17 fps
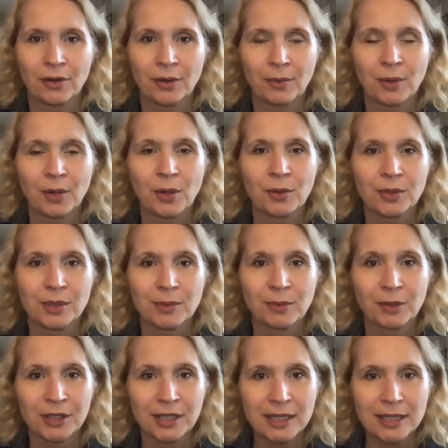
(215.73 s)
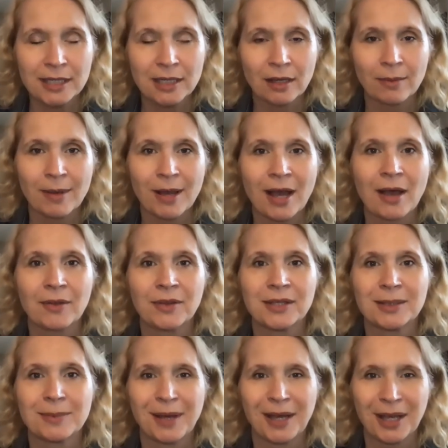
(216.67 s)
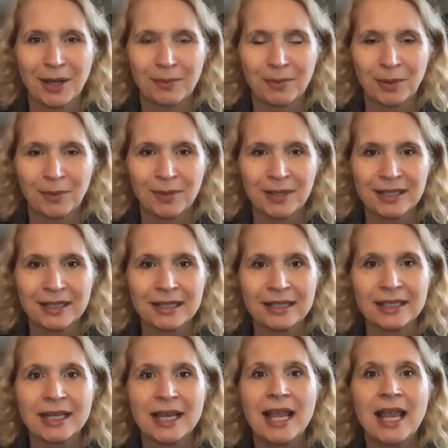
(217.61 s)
that will go into more detail about how this might help your business.